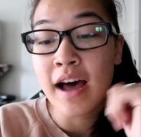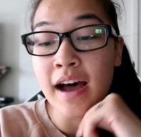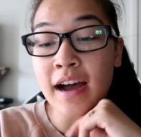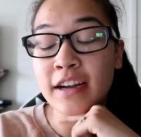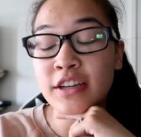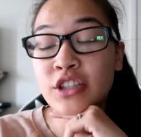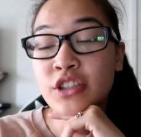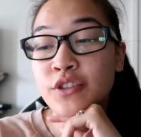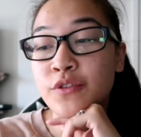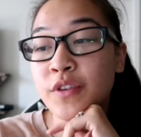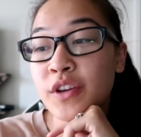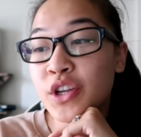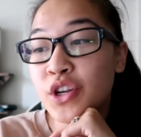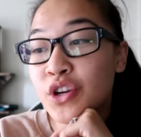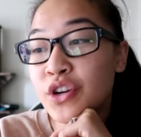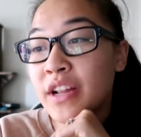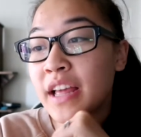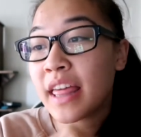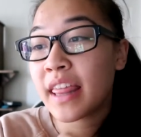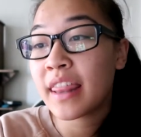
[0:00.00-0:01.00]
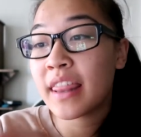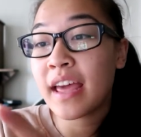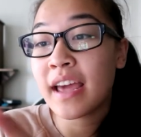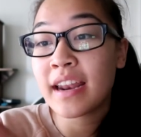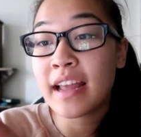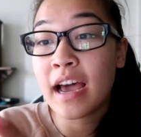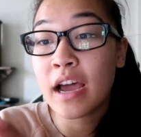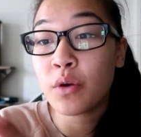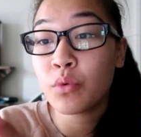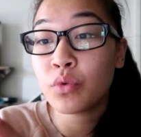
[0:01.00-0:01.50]
I just figured
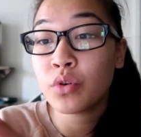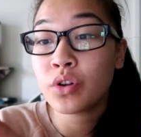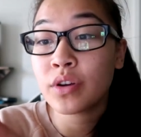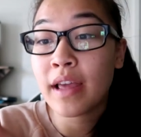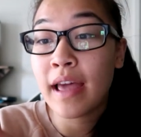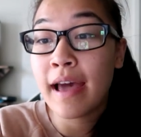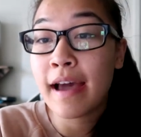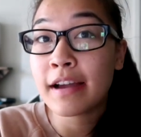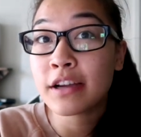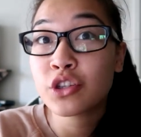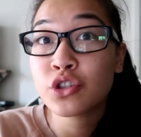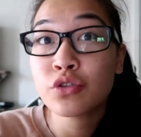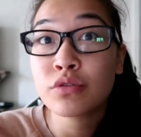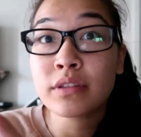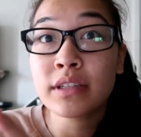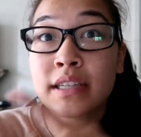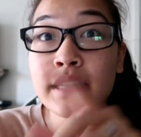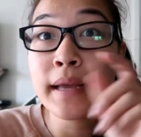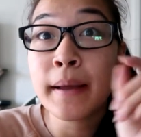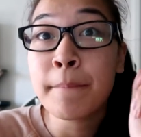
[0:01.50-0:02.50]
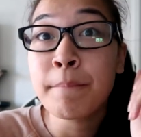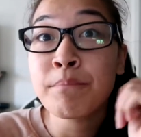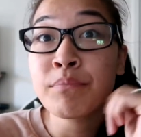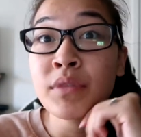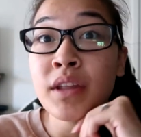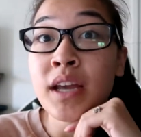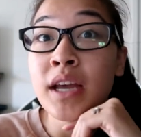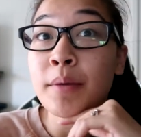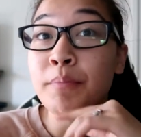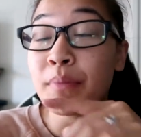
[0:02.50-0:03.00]
that I would actually
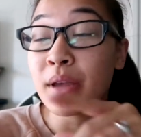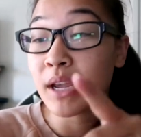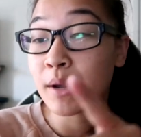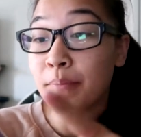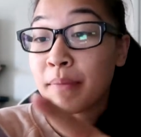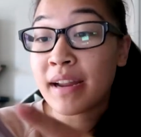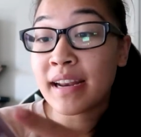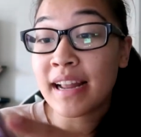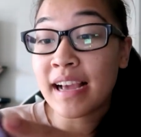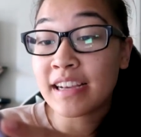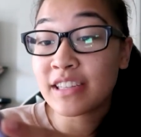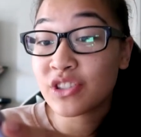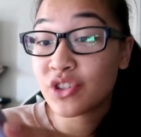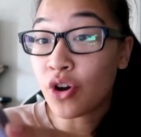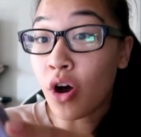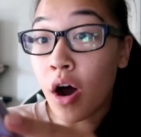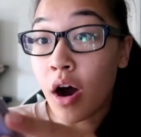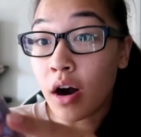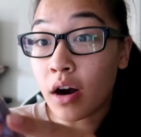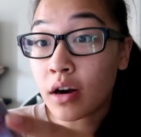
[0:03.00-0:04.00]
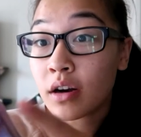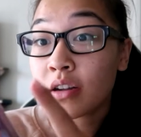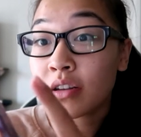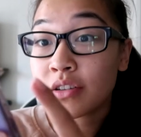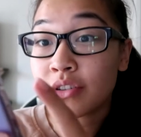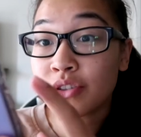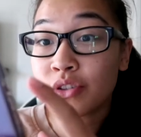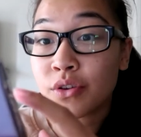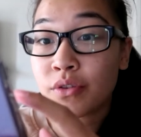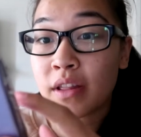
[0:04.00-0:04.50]
pick my next card
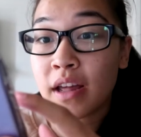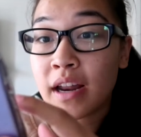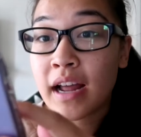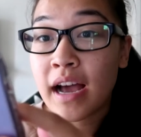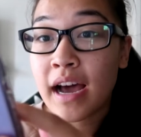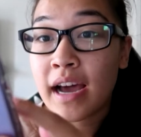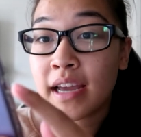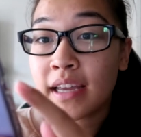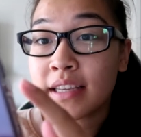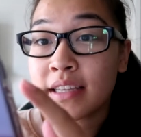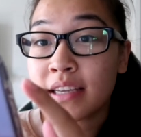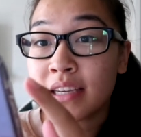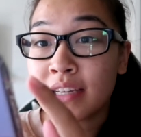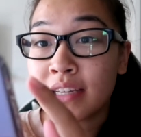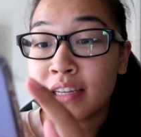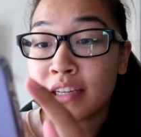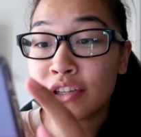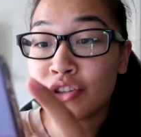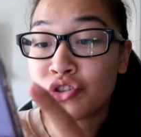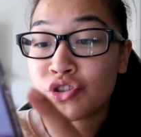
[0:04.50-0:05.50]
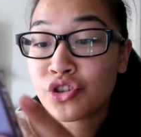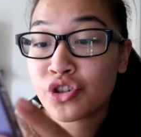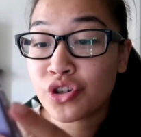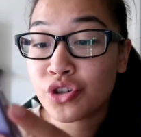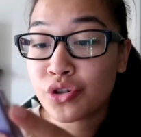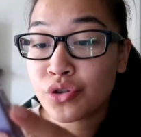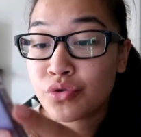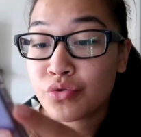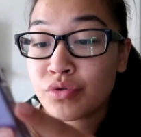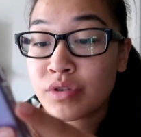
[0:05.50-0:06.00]
so that I can
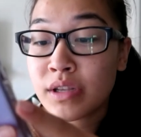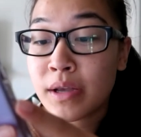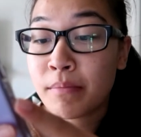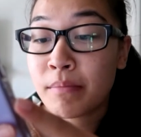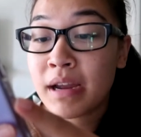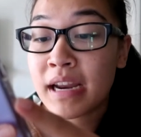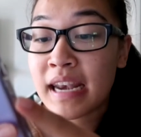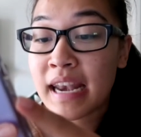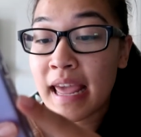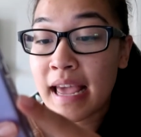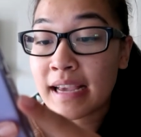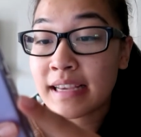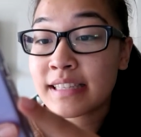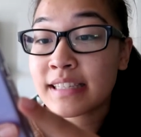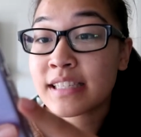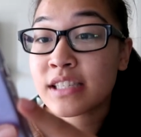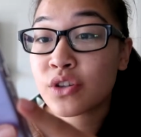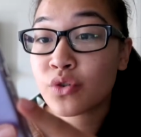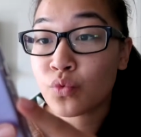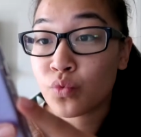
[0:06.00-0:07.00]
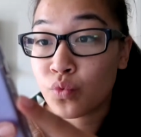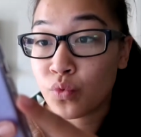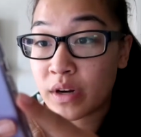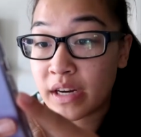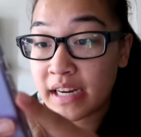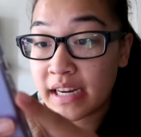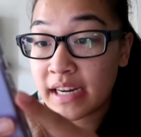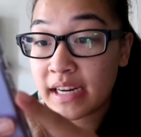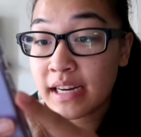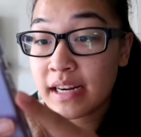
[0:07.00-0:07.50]
choose my next
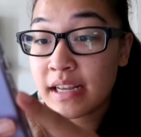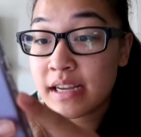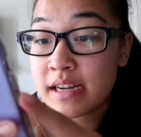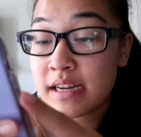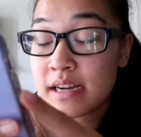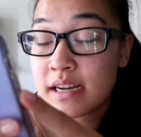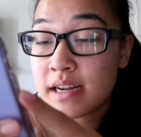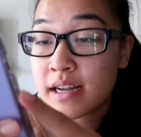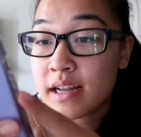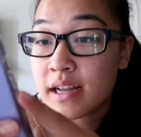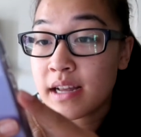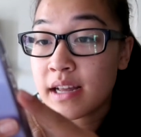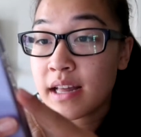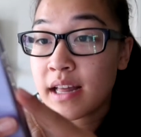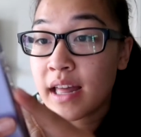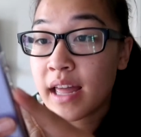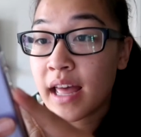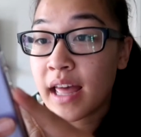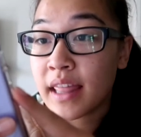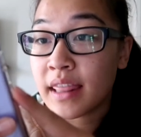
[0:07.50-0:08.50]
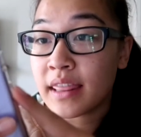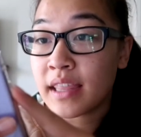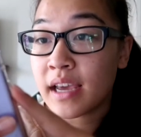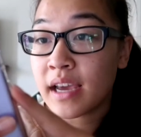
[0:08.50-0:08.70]
read, and